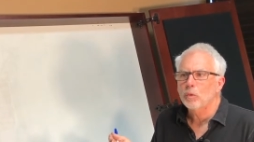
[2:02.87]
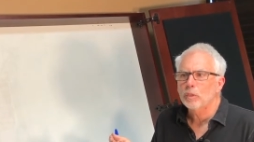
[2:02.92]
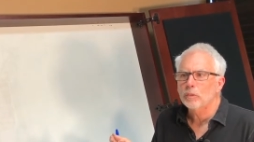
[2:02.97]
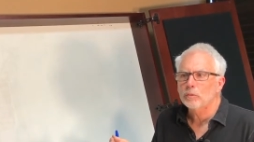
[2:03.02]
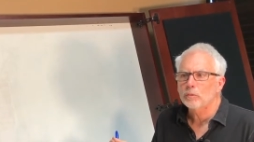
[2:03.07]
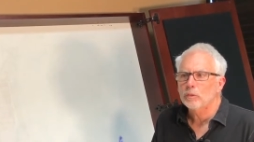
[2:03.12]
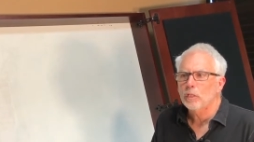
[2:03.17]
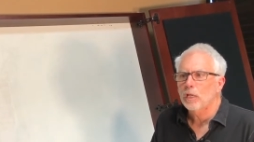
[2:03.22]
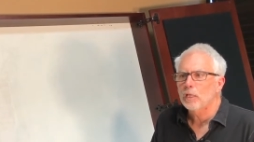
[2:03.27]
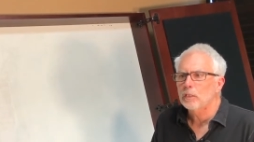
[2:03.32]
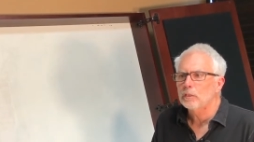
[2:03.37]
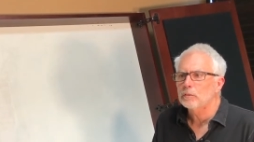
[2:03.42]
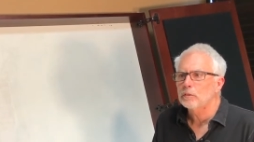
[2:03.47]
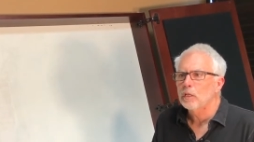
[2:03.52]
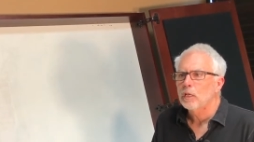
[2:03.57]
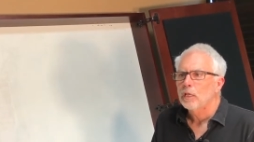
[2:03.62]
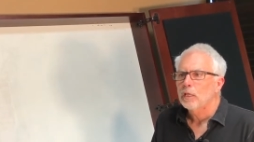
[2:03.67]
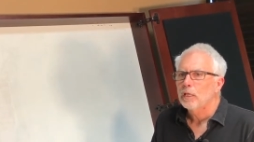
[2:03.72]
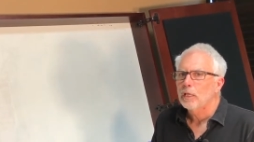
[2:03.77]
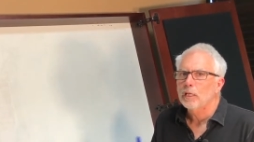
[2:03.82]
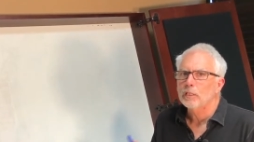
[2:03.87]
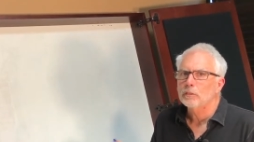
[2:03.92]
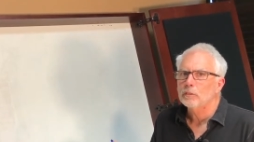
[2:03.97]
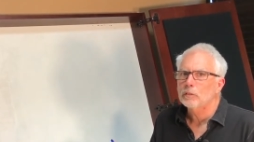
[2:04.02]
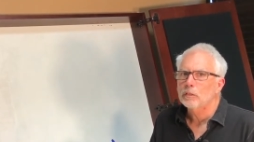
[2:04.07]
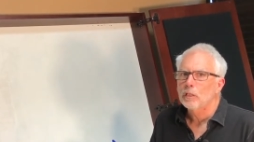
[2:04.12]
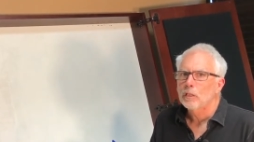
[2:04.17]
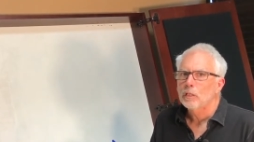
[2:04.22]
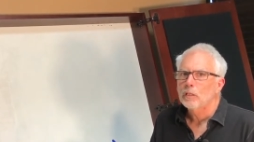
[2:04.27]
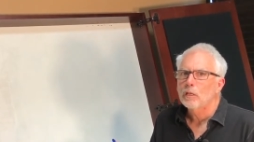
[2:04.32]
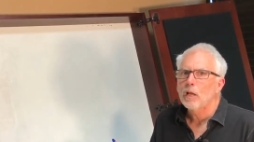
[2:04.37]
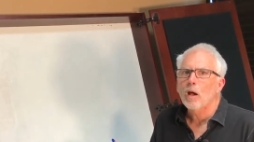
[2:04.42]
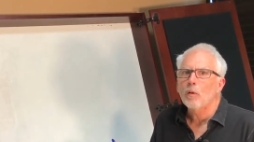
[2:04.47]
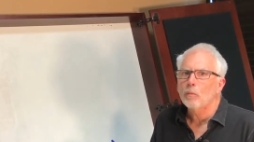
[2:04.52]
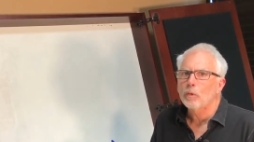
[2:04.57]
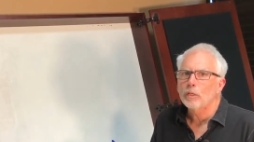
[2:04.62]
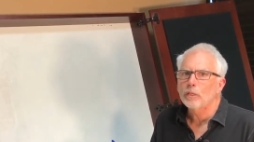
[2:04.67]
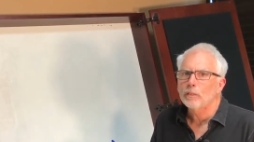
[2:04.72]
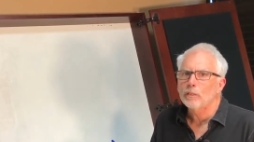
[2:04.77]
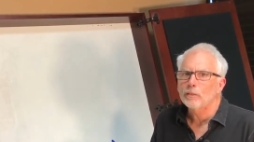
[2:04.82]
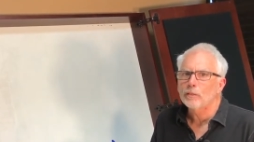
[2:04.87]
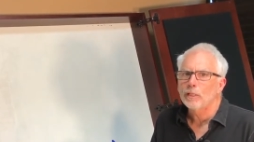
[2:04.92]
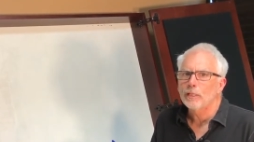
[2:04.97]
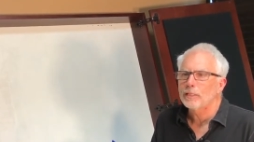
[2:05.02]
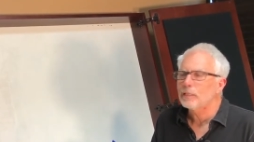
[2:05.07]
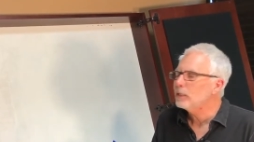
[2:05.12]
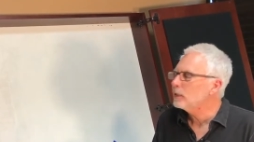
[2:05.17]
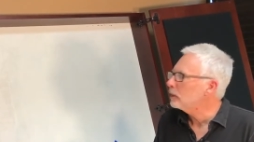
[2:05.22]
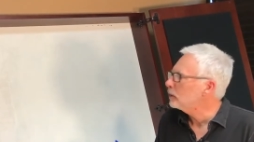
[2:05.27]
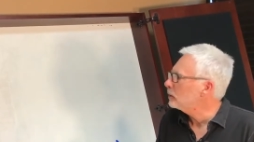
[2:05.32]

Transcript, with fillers: riddle does. It's not what you think it